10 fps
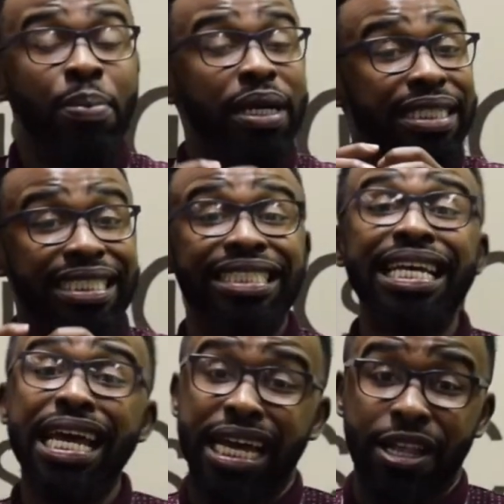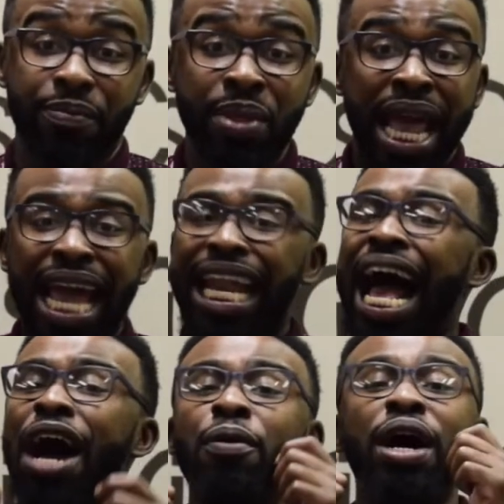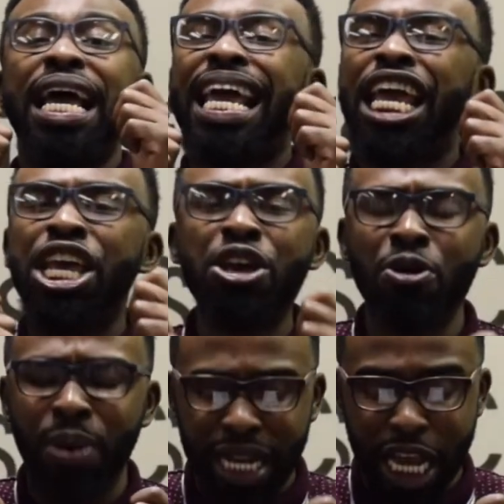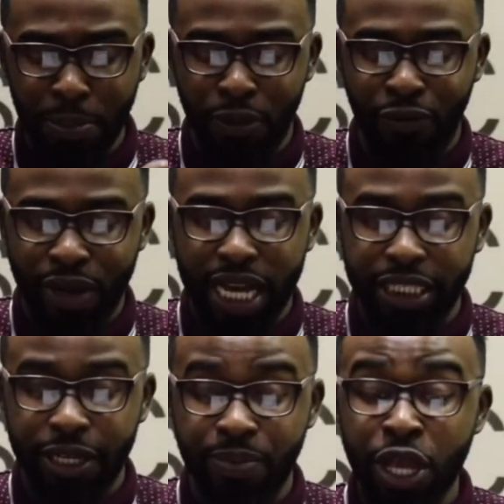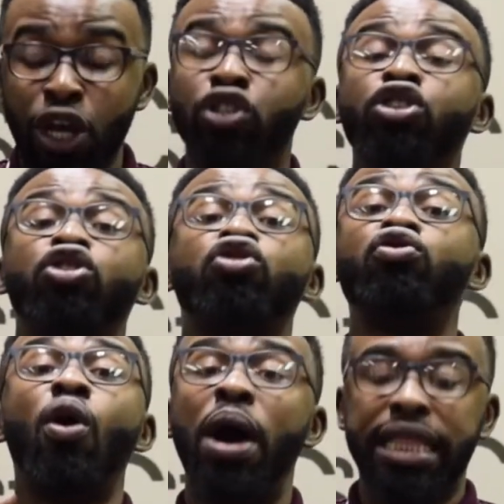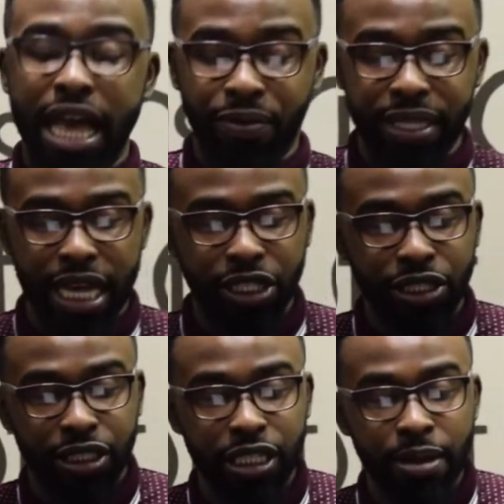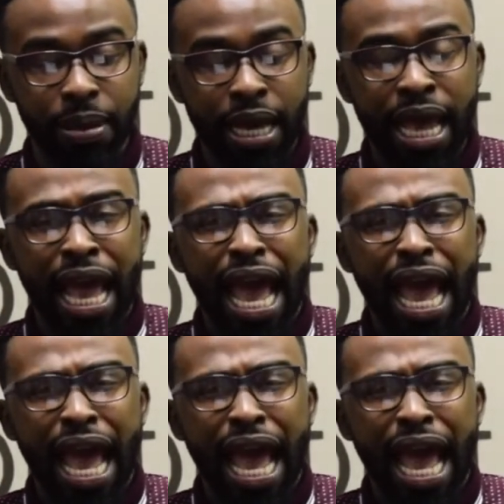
But sin and our human imperfection destroyed that relationship.